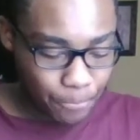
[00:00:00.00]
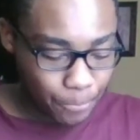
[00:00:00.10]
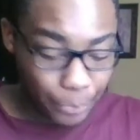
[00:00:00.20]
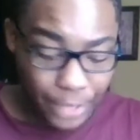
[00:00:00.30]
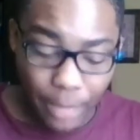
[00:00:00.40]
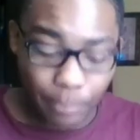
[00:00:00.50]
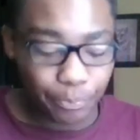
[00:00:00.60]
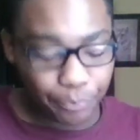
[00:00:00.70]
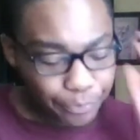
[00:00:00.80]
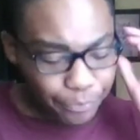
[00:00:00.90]
yeah,
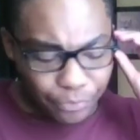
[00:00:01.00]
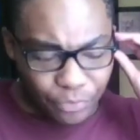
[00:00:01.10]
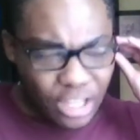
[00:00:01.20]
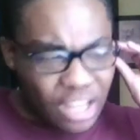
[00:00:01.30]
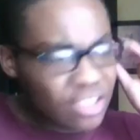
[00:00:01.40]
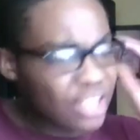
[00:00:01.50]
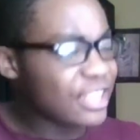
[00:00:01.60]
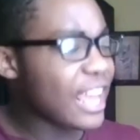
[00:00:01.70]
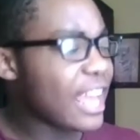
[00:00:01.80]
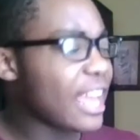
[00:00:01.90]
this
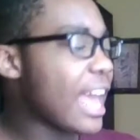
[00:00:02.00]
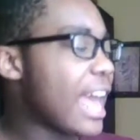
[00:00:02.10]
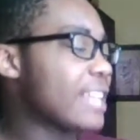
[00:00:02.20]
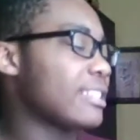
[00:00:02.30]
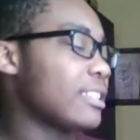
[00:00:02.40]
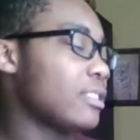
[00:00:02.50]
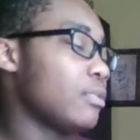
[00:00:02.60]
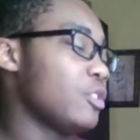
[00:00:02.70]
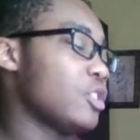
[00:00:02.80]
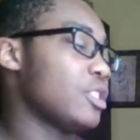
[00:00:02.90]
thing has.
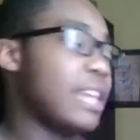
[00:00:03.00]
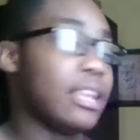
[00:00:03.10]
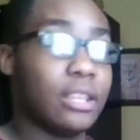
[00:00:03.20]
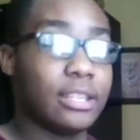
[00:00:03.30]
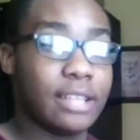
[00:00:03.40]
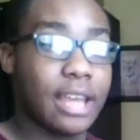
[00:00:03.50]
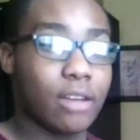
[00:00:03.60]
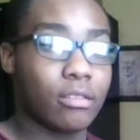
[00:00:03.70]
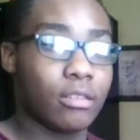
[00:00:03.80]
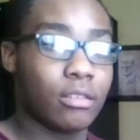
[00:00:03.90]
Let me just take these down.